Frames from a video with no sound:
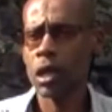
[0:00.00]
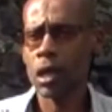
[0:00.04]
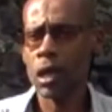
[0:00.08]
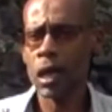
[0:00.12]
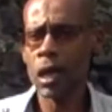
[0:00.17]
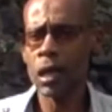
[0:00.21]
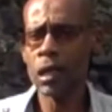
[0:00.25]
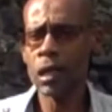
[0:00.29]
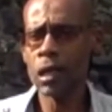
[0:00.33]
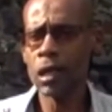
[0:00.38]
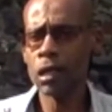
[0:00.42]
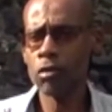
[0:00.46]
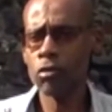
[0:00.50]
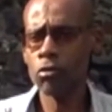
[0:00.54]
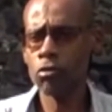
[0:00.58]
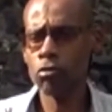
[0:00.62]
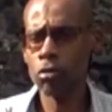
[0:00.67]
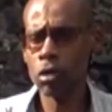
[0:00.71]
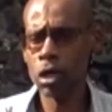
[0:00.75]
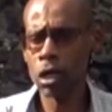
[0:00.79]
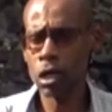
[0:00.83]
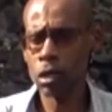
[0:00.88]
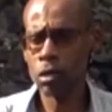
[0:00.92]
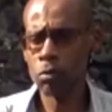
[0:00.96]
And later
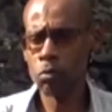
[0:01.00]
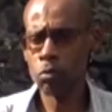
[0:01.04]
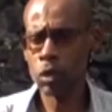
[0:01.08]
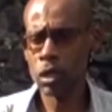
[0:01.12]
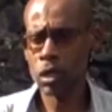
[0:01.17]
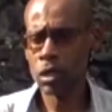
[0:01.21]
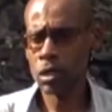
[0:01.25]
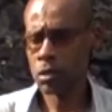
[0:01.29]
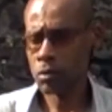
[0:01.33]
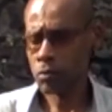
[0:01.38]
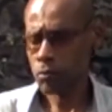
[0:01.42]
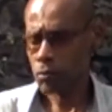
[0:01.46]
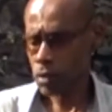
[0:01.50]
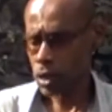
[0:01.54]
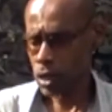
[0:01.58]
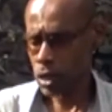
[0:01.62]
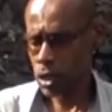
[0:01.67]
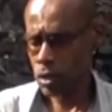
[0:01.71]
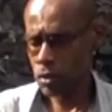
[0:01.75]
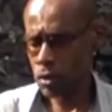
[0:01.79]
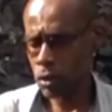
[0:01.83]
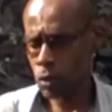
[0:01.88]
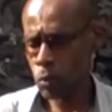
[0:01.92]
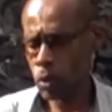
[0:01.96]
on, when
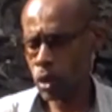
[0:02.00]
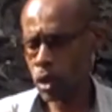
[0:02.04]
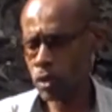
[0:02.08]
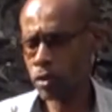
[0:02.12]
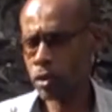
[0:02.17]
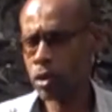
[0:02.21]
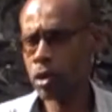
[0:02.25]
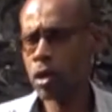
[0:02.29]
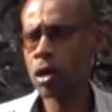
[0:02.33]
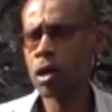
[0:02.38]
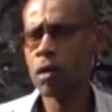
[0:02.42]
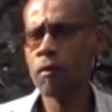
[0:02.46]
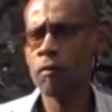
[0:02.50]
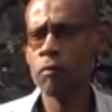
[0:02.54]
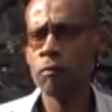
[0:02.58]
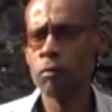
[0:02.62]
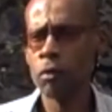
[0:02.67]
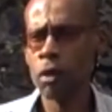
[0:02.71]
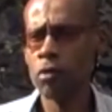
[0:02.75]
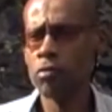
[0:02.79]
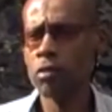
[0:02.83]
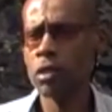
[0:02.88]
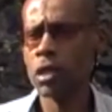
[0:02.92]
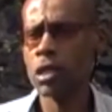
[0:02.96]
either weather or
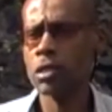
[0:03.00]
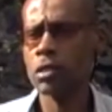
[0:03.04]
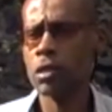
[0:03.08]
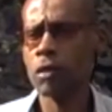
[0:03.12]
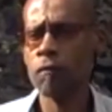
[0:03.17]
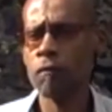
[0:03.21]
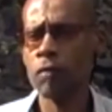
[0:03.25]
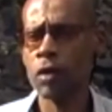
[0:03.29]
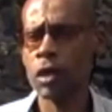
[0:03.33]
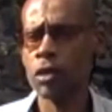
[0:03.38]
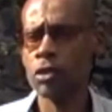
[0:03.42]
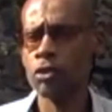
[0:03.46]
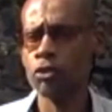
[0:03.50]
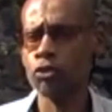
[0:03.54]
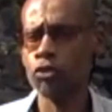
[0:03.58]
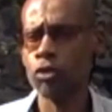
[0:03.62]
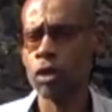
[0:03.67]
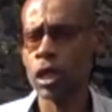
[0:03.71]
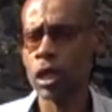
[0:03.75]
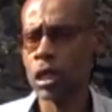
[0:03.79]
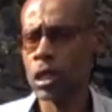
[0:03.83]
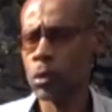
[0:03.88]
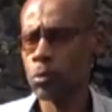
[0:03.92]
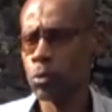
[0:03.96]
hurricanes or fire
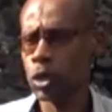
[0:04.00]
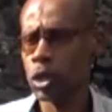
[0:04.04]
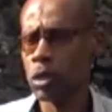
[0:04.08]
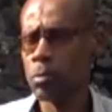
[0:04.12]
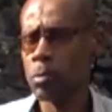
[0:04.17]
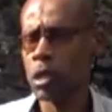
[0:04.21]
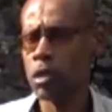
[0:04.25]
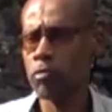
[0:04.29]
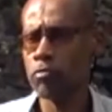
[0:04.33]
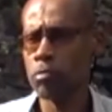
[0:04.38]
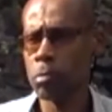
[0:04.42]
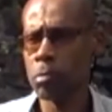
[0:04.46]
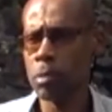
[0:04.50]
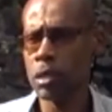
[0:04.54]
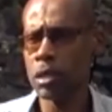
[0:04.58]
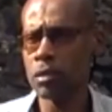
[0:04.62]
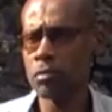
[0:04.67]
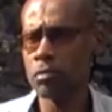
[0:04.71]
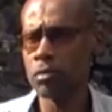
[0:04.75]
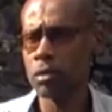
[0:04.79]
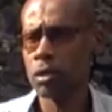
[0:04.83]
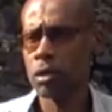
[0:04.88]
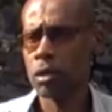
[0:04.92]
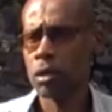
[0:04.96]
destroyed them, would have been
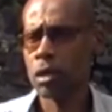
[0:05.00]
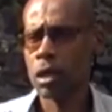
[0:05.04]
rebuilt.